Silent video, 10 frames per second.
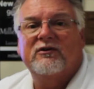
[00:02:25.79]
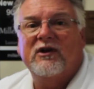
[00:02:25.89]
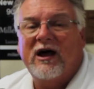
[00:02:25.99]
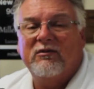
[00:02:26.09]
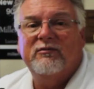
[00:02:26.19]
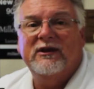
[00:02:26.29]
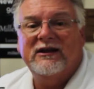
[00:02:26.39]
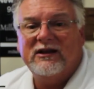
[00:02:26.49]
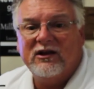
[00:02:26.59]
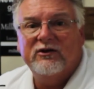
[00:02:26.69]
You're liable to be
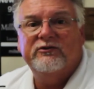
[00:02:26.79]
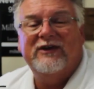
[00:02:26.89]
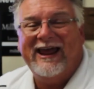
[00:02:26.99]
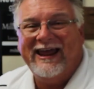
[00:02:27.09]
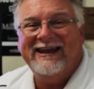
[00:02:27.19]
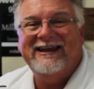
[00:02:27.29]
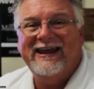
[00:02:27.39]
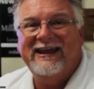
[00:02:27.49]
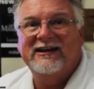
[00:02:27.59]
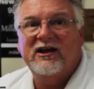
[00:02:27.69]
close
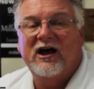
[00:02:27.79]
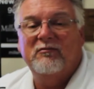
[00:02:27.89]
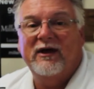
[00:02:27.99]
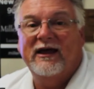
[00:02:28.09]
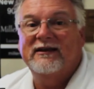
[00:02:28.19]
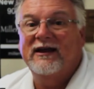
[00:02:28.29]
hand-to-hand combat.